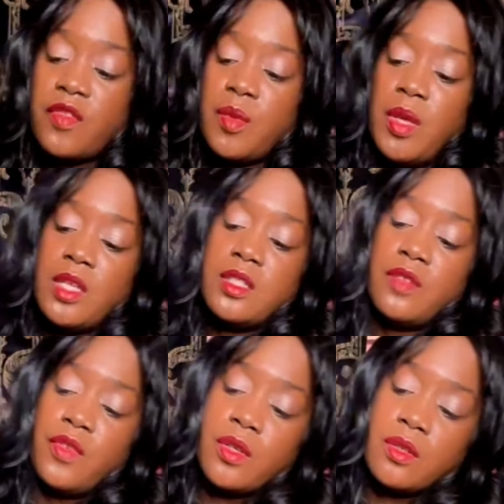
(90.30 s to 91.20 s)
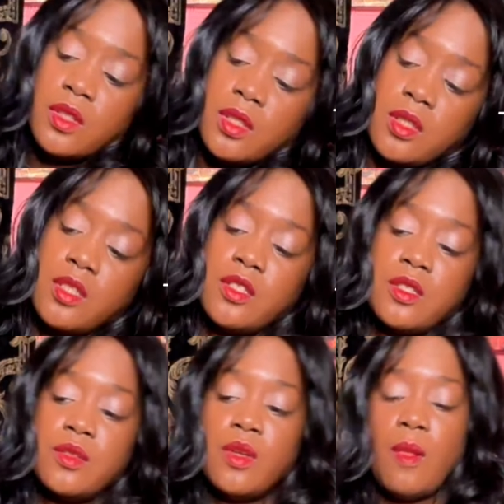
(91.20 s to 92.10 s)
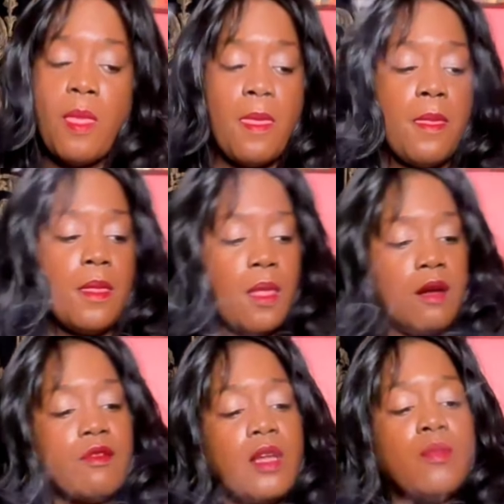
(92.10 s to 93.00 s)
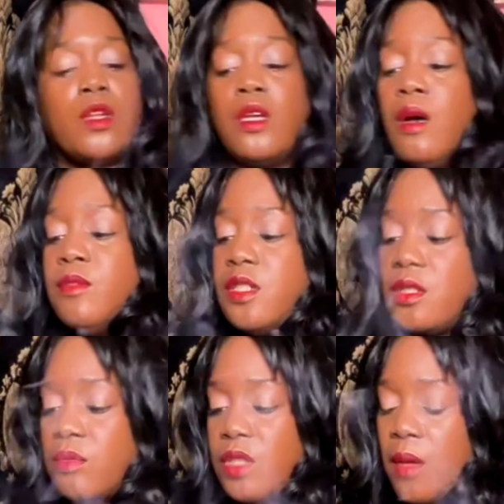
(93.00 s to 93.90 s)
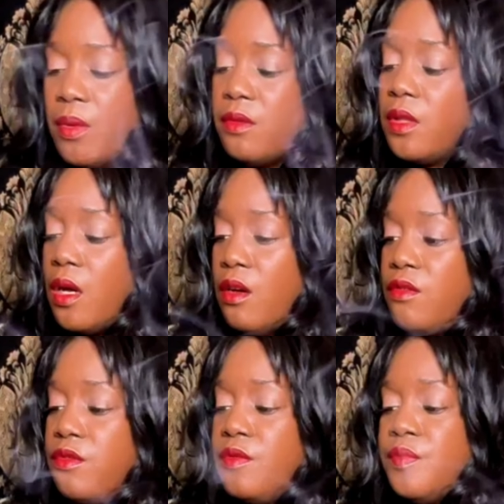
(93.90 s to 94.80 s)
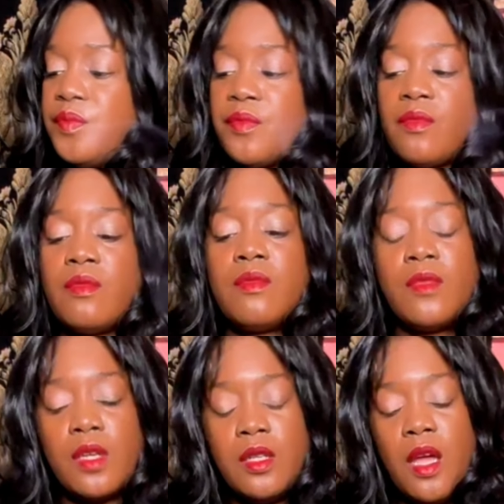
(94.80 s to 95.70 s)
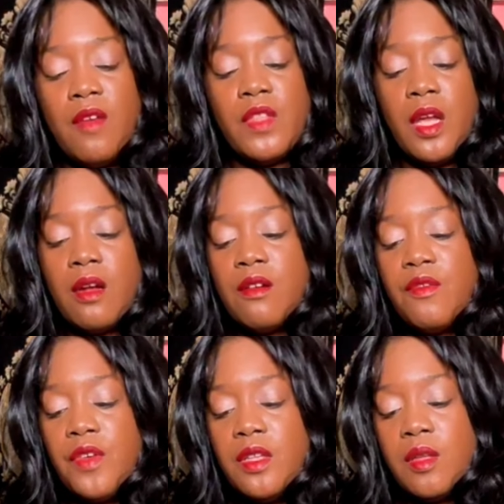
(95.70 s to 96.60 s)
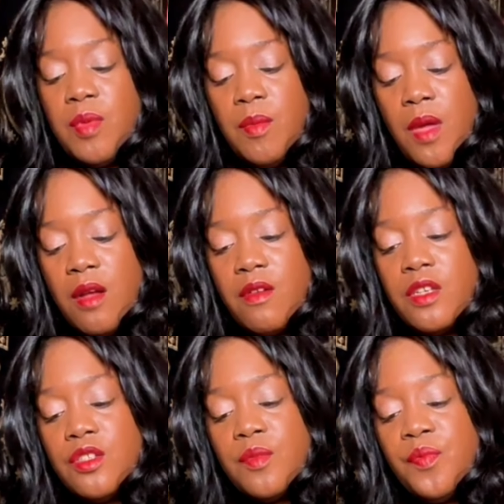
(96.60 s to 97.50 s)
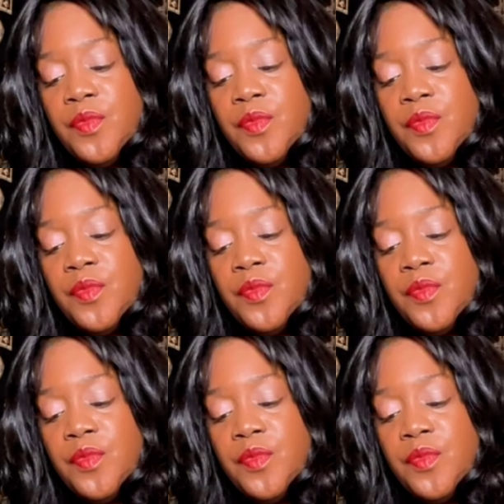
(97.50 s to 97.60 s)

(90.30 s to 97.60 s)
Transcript: have to make a difficult decision, all right, when it comes to some type of love. And I have the Hierophant. It could be marriage.